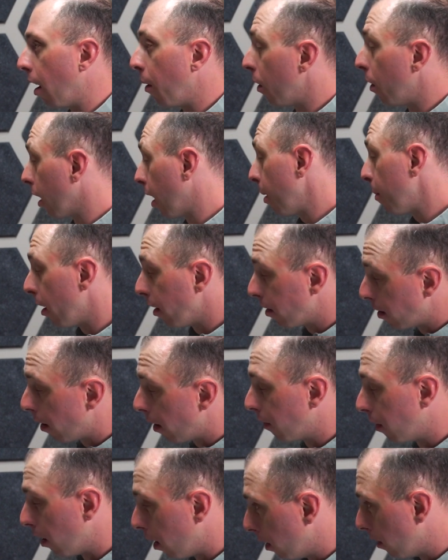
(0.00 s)
I want to get my
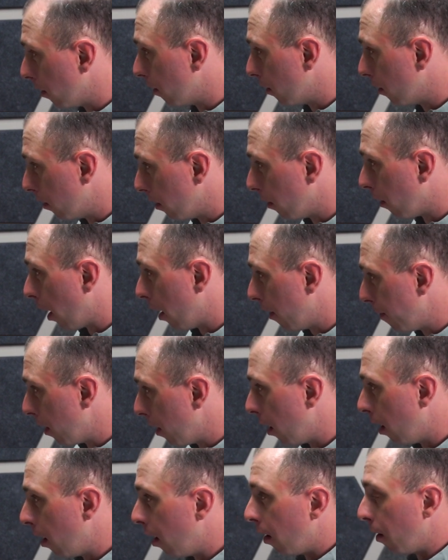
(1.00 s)
stuff done, right?
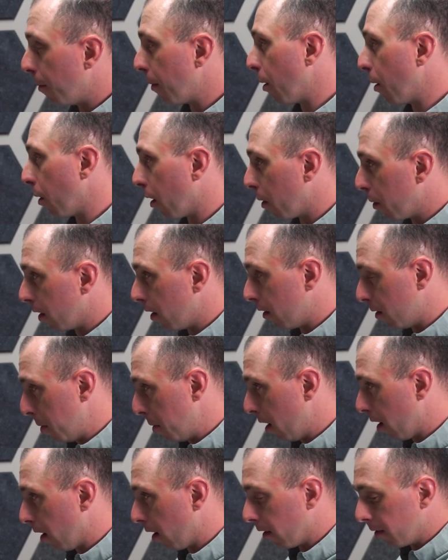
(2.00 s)
I'm going to work with the
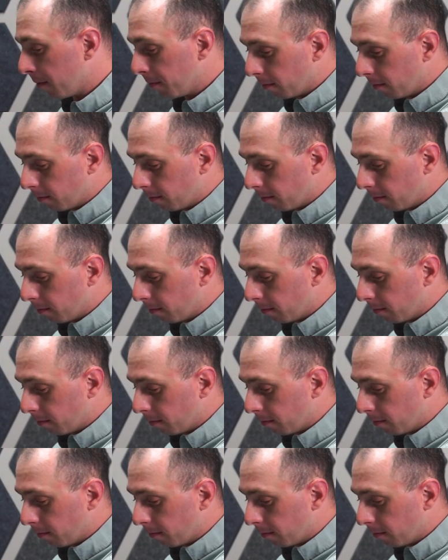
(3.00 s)
speaker.